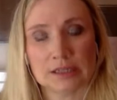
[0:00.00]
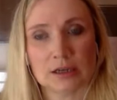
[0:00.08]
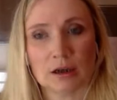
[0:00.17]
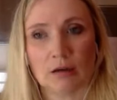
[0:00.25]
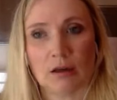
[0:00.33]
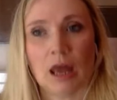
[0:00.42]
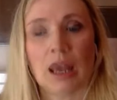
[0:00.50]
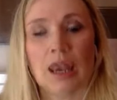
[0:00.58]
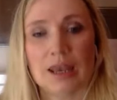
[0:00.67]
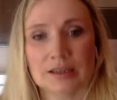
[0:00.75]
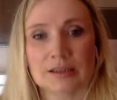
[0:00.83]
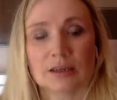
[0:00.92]
style,
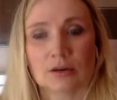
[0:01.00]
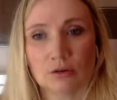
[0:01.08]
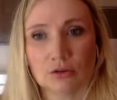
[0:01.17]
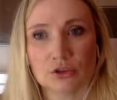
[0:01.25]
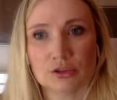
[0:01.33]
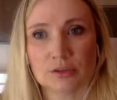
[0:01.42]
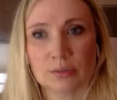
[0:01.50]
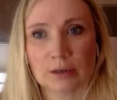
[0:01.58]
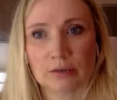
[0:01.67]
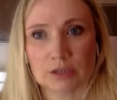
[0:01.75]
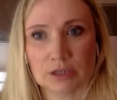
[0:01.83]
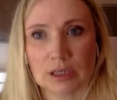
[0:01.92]
unless they're conscious
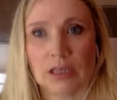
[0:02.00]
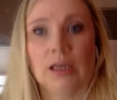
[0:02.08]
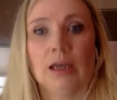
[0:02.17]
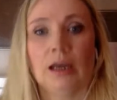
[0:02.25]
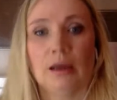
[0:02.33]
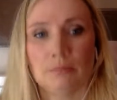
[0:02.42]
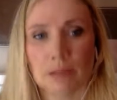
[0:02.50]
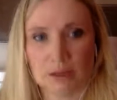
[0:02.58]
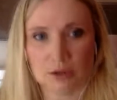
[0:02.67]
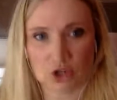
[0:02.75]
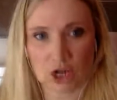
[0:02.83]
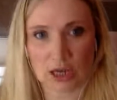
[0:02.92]
about it and make
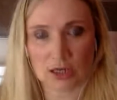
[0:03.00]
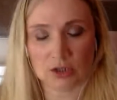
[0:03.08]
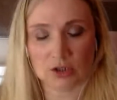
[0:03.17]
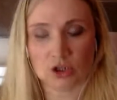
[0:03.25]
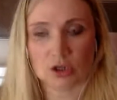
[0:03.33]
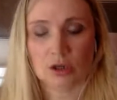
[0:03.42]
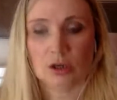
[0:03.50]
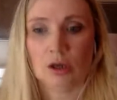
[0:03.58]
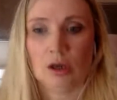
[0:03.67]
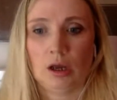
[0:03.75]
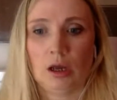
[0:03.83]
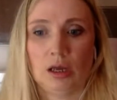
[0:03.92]
a change.
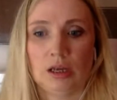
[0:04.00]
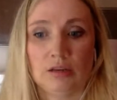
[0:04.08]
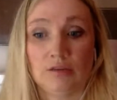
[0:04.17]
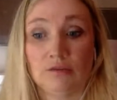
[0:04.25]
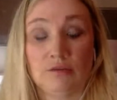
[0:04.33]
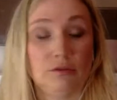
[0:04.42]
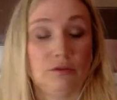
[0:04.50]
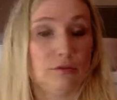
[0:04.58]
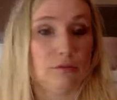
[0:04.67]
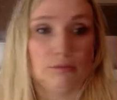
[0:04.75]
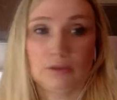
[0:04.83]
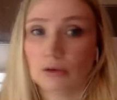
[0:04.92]
And if
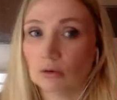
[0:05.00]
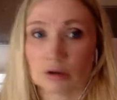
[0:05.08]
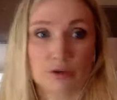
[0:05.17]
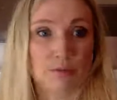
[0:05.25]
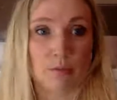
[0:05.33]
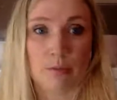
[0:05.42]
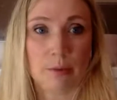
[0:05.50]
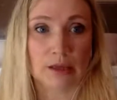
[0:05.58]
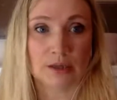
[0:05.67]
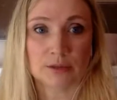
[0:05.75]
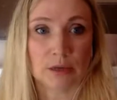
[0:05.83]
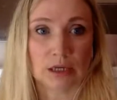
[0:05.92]
they're not going to be
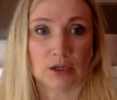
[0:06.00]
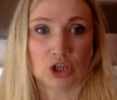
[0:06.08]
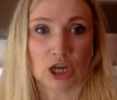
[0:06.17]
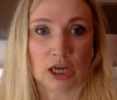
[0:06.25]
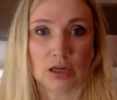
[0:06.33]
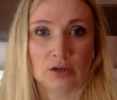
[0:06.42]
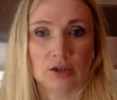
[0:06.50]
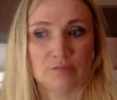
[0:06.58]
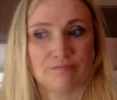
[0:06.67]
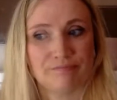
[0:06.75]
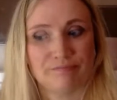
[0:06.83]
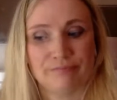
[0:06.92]
prepared to make a change,
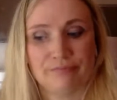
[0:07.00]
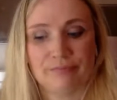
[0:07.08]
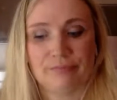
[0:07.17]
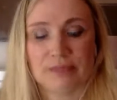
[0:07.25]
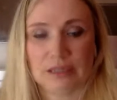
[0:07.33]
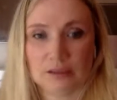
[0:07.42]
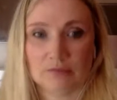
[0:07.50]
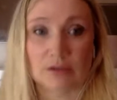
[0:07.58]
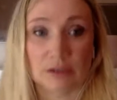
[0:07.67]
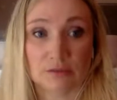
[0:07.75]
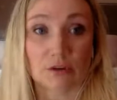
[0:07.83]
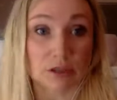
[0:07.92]

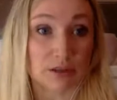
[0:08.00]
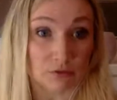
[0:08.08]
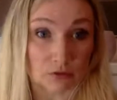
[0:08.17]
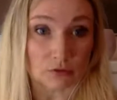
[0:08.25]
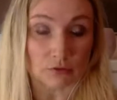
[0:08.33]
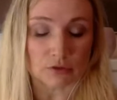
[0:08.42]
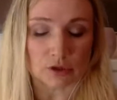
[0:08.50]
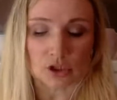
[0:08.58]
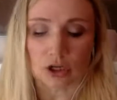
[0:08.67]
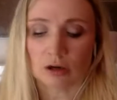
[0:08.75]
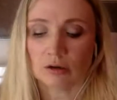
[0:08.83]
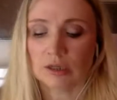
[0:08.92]
it's very difficult for the
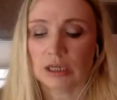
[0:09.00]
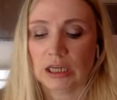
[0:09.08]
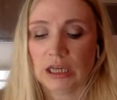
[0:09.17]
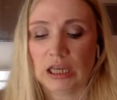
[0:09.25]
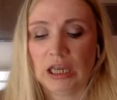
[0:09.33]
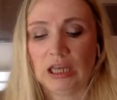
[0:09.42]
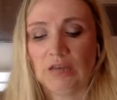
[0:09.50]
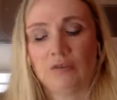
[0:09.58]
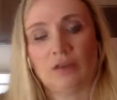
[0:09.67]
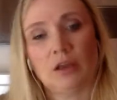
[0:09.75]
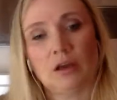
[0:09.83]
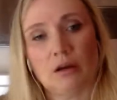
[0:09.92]
child.
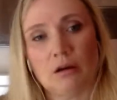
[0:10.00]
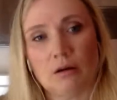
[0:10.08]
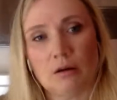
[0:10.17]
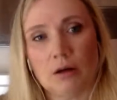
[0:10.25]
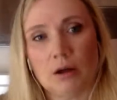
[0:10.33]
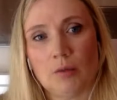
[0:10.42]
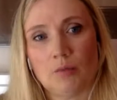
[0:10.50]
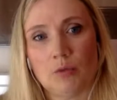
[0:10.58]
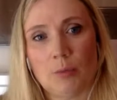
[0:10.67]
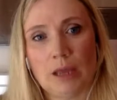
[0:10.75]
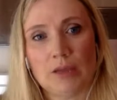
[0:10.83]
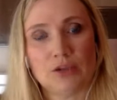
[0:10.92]
If they are
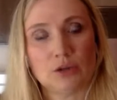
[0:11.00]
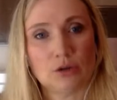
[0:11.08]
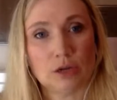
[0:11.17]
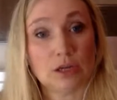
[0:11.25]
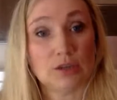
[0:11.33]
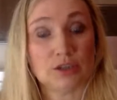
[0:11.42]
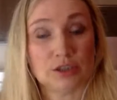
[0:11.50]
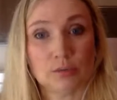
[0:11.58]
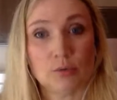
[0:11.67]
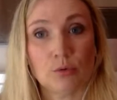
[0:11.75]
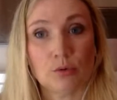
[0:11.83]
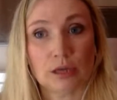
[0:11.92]
prepared to look at it and to
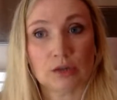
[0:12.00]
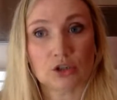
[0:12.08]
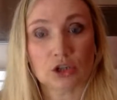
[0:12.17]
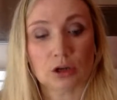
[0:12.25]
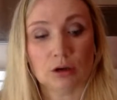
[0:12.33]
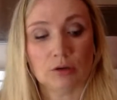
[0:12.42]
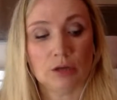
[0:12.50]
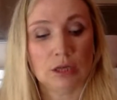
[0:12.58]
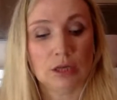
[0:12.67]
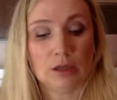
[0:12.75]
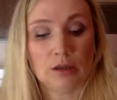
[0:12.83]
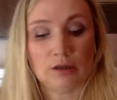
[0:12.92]
support that child,
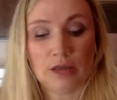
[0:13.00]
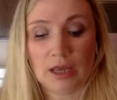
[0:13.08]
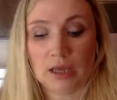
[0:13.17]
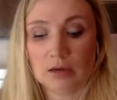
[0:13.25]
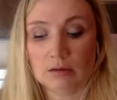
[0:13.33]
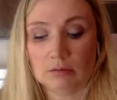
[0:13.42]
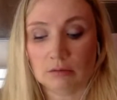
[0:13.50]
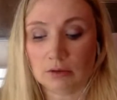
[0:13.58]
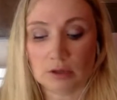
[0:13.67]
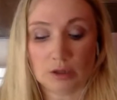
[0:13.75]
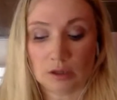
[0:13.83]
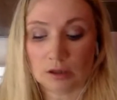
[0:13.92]
then
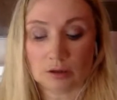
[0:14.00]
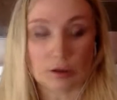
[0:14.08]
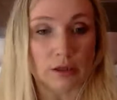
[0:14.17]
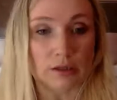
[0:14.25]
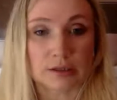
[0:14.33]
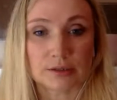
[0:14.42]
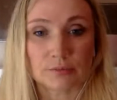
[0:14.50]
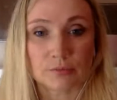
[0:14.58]
there's